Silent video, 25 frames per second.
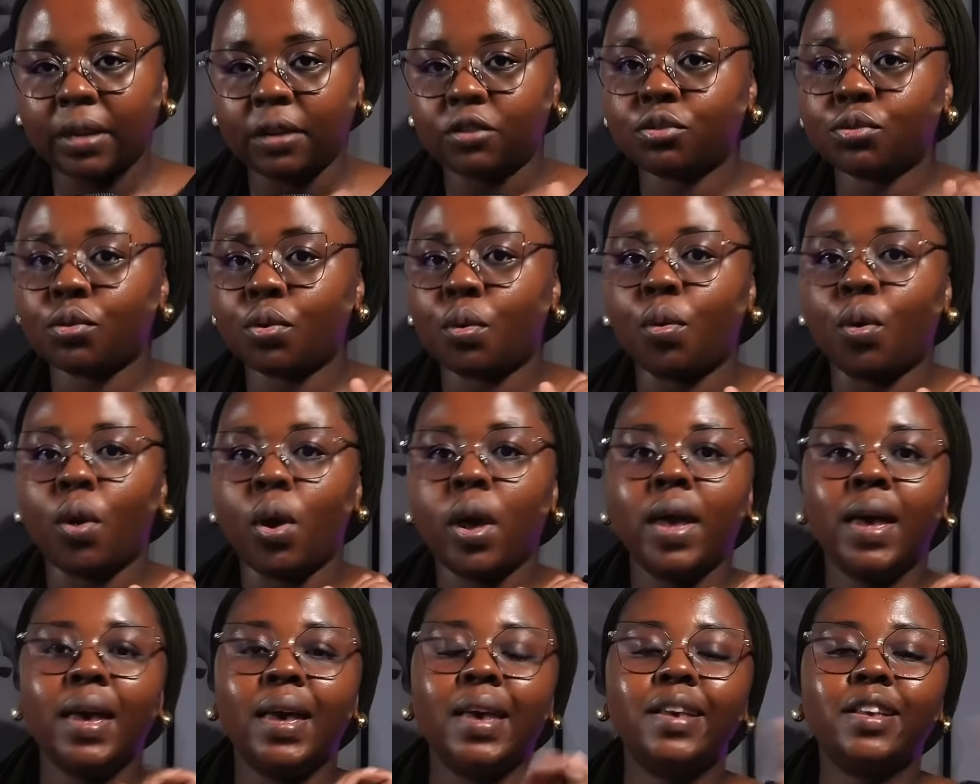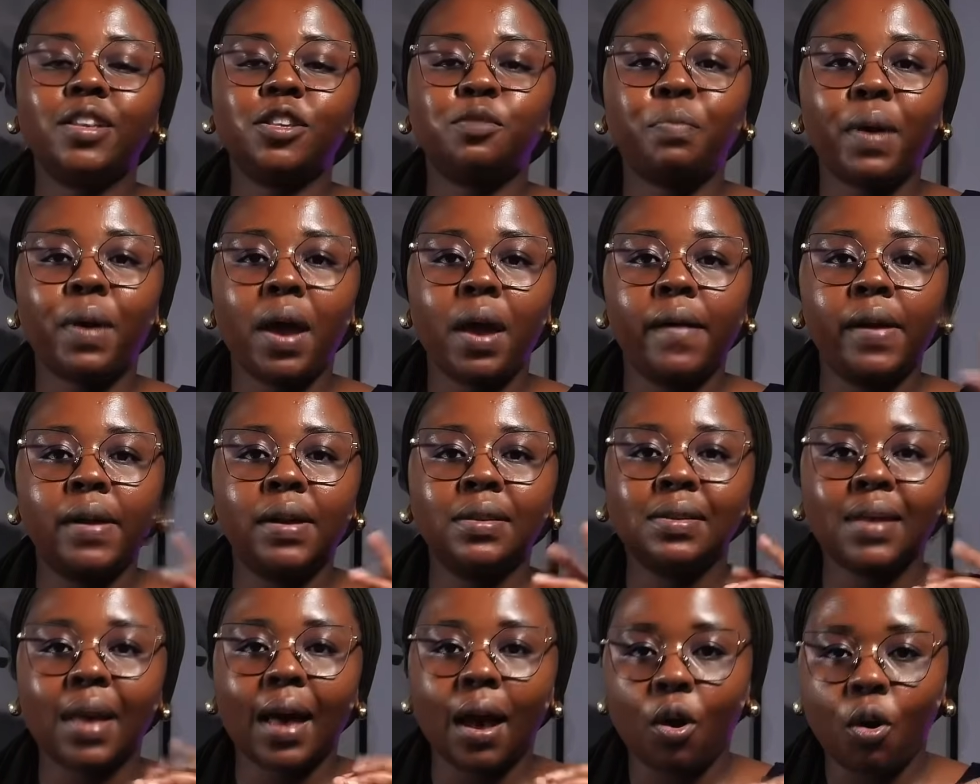So his
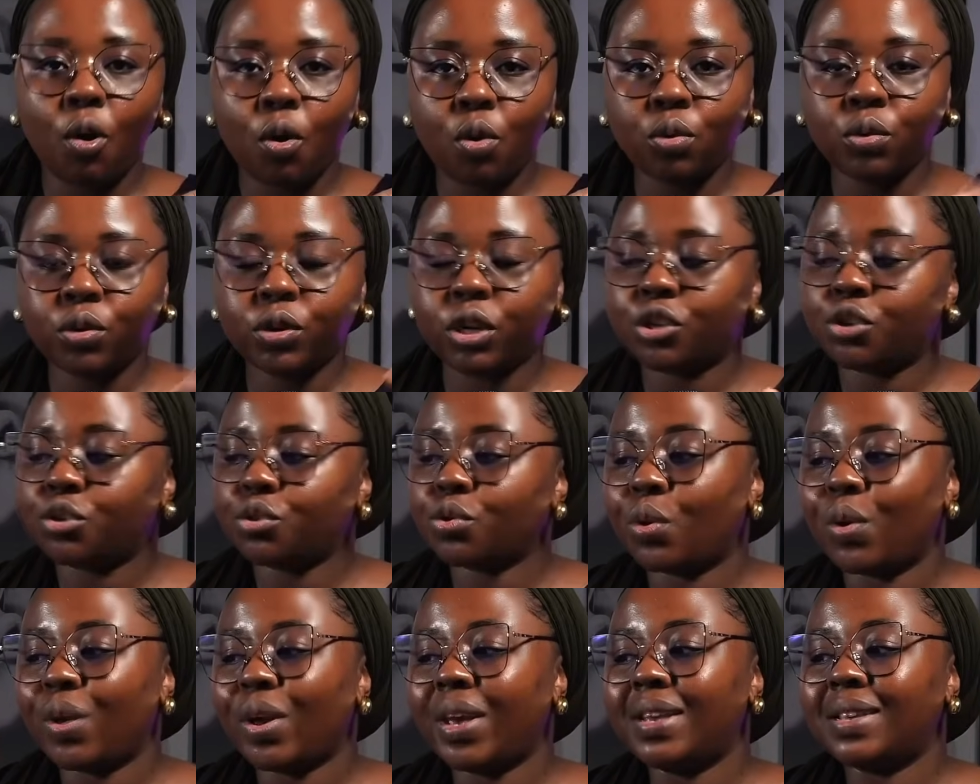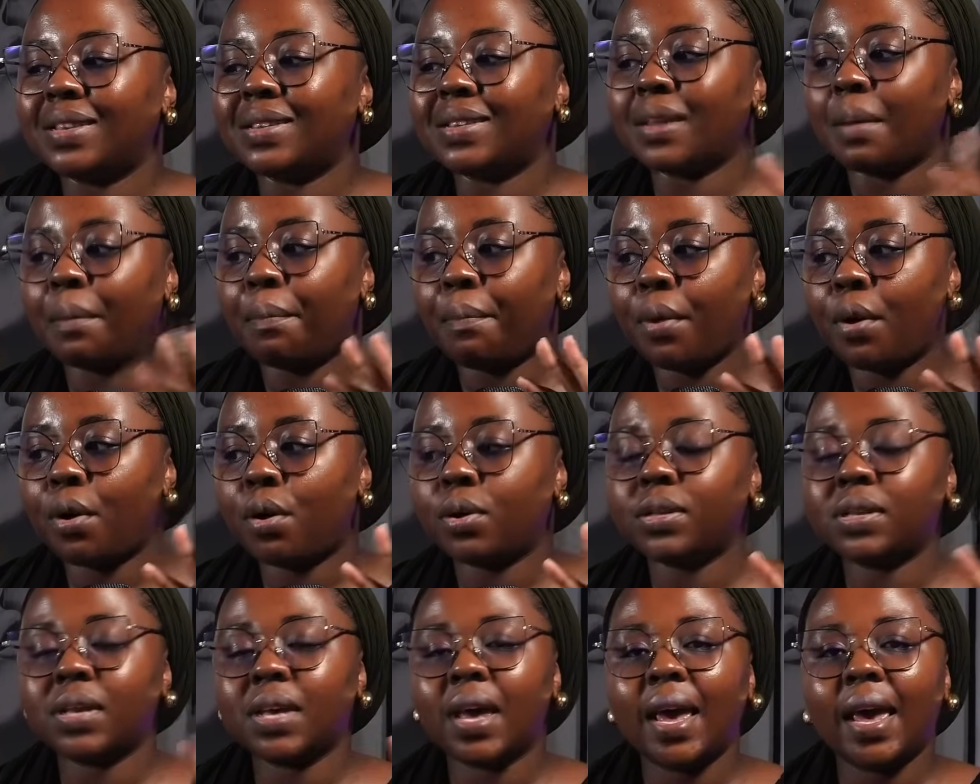parents are old and so he
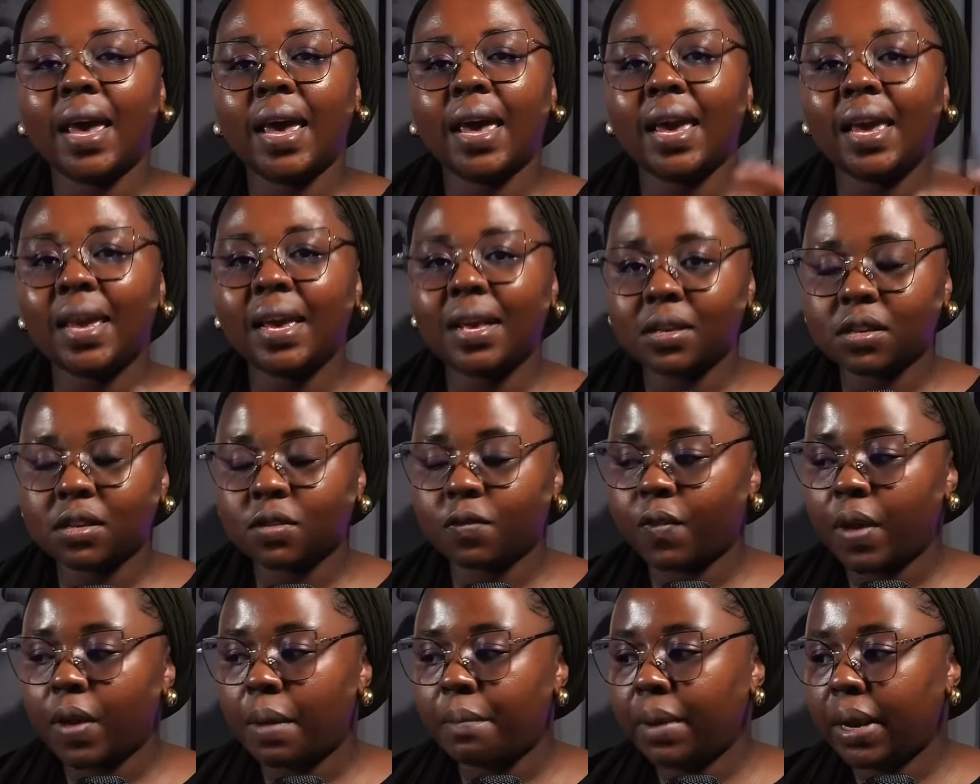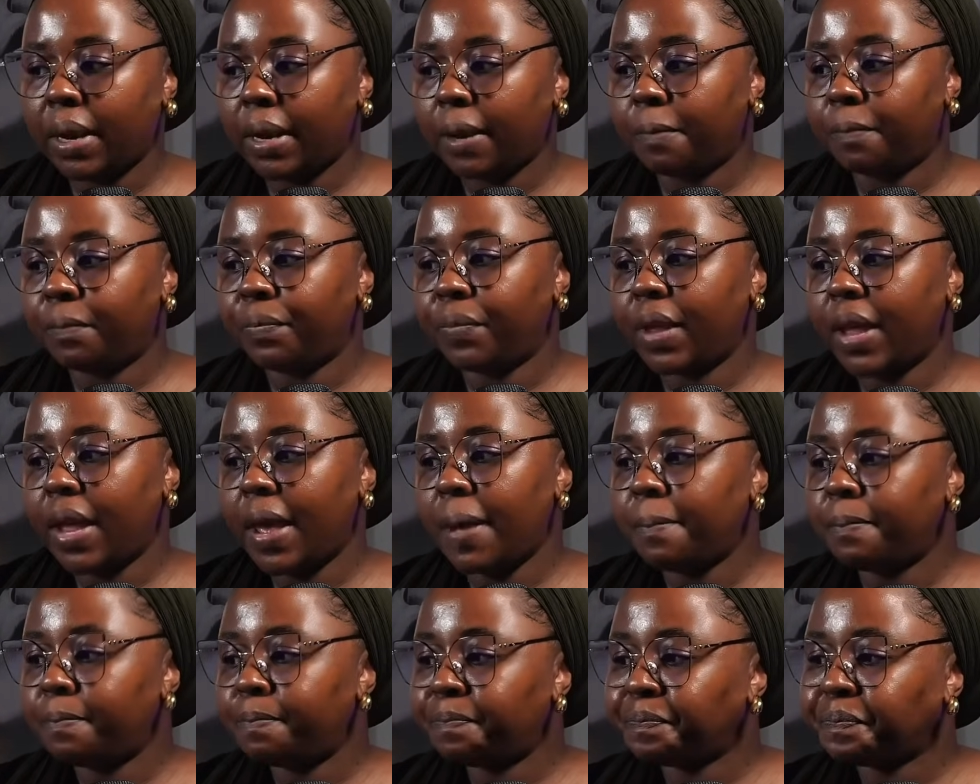supports his family,
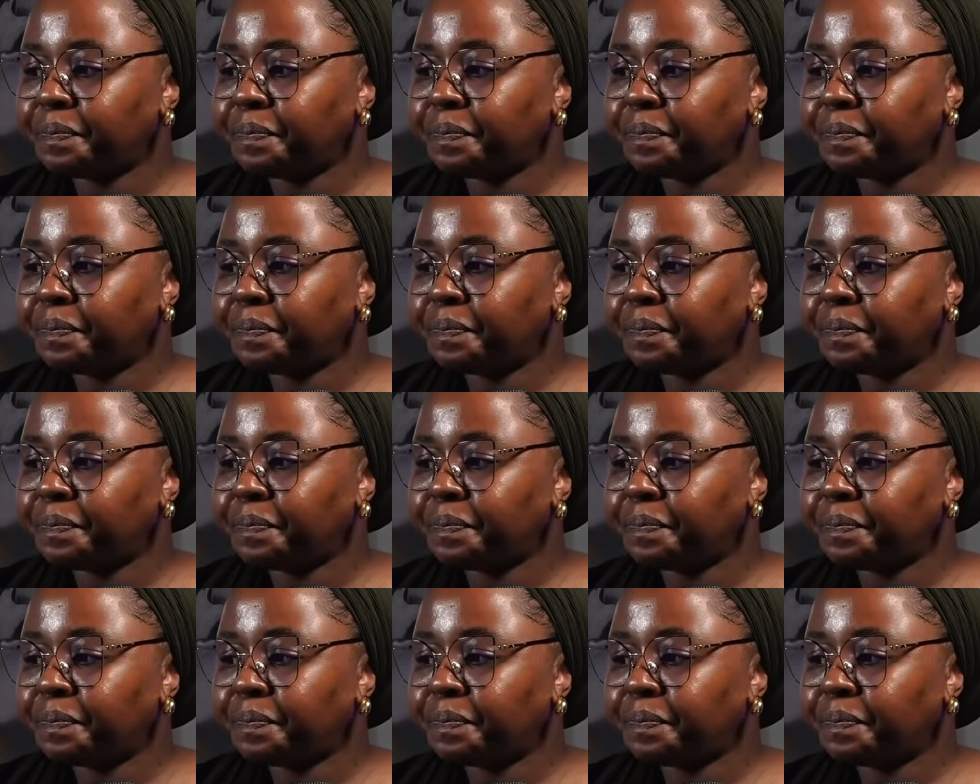ne?